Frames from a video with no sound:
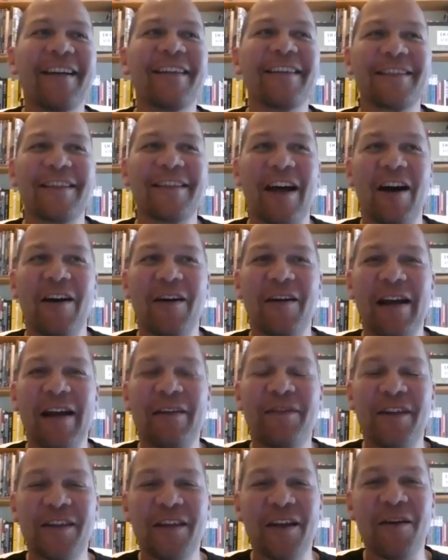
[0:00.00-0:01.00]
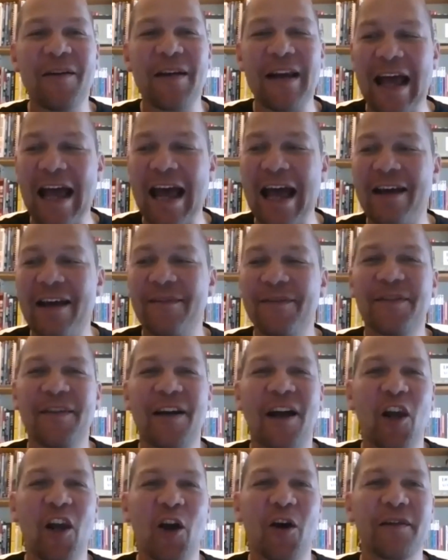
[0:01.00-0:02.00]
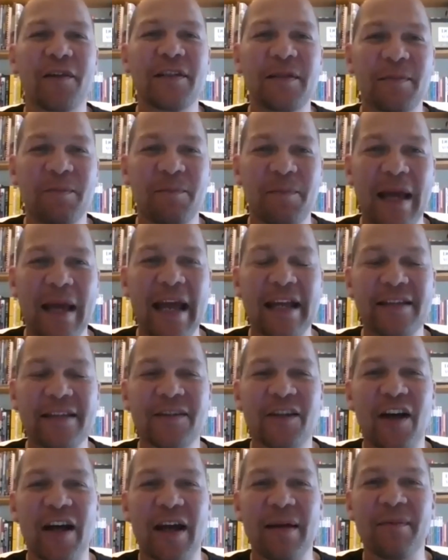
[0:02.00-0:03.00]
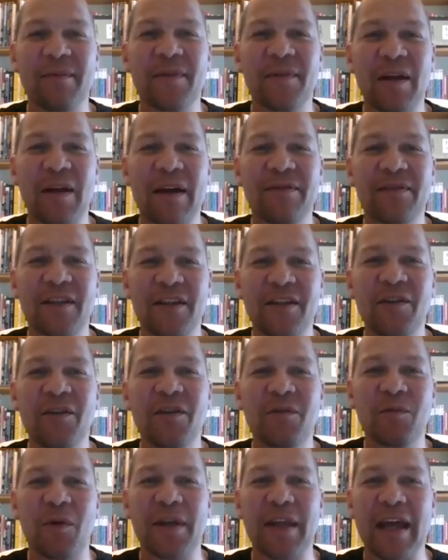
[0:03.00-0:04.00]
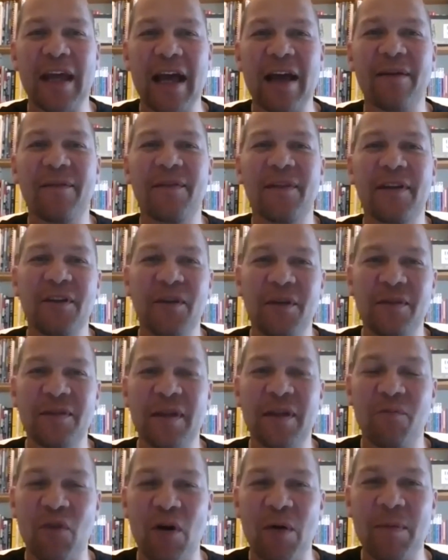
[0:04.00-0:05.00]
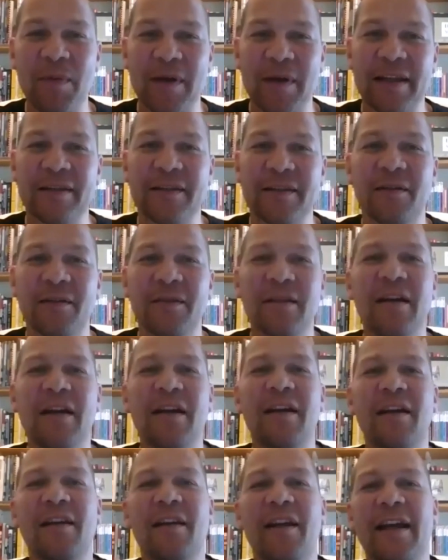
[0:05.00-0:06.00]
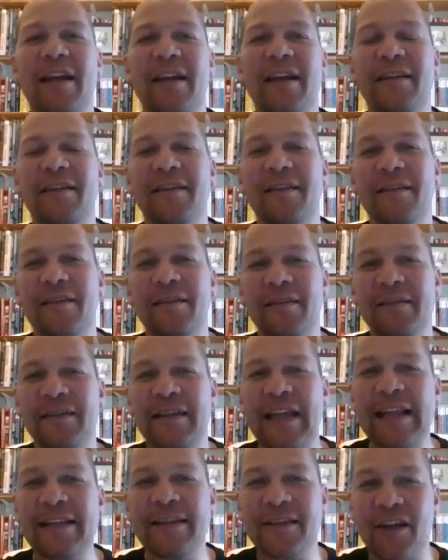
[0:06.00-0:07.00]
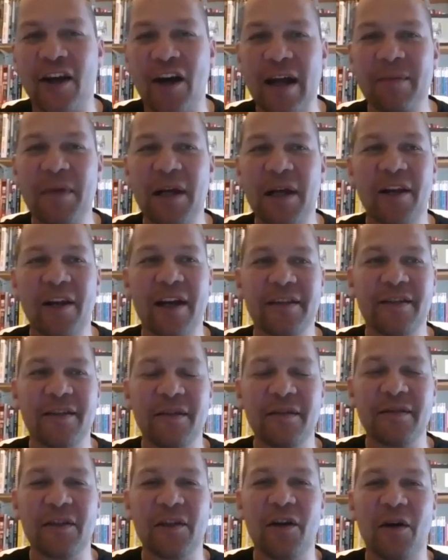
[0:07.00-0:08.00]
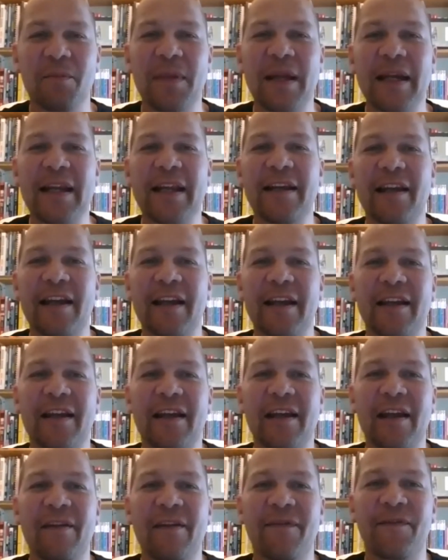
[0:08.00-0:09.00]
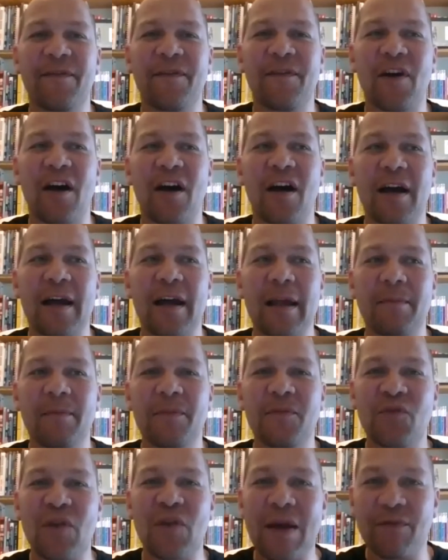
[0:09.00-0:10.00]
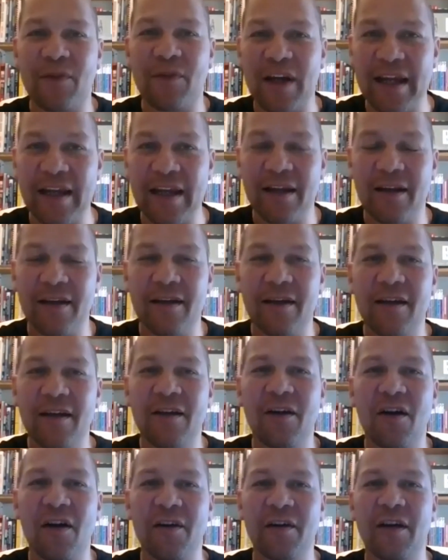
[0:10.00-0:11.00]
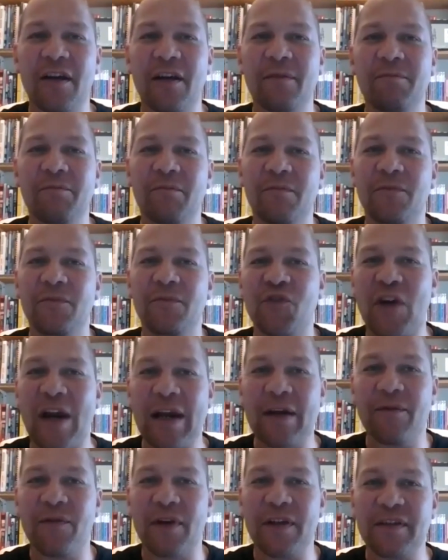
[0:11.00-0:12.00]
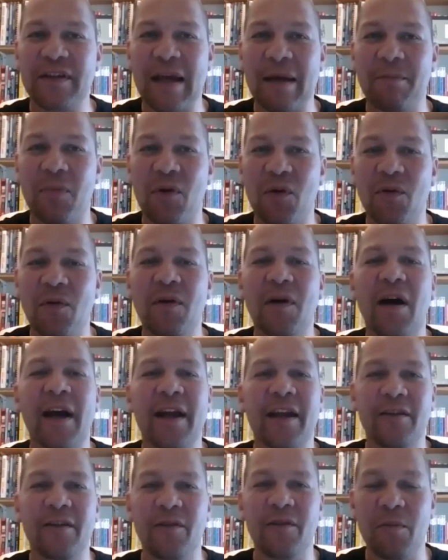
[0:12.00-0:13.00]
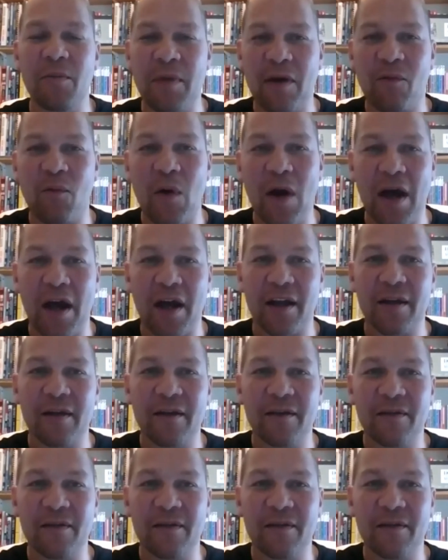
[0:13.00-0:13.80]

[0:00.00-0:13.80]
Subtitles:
So if you don't have a lot of spare time, you have to use what you have and use it appropriately. So dead time I like to use a lot, meaning if I'm traveling on a train, for example, I can do a bit of work